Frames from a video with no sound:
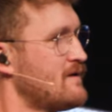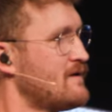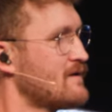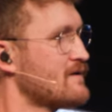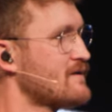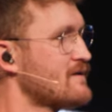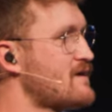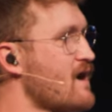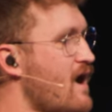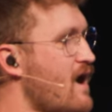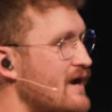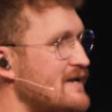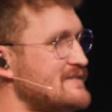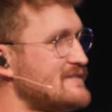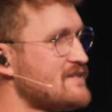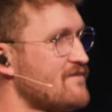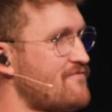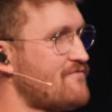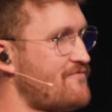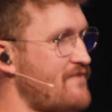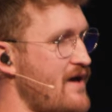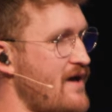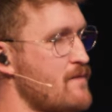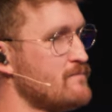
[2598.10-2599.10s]
God is a
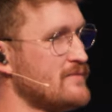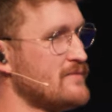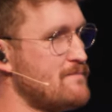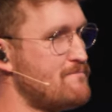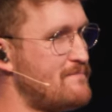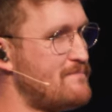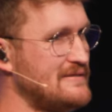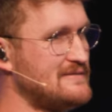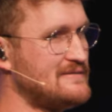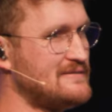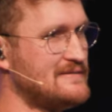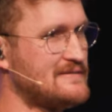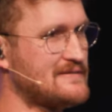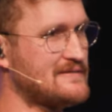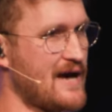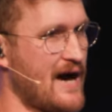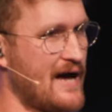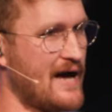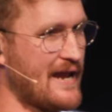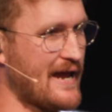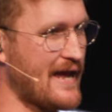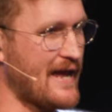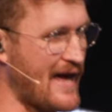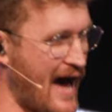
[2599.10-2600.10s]
family business
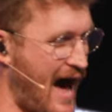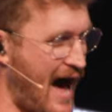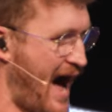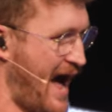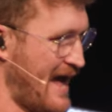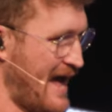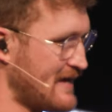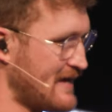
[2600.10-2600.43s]
kind of guy.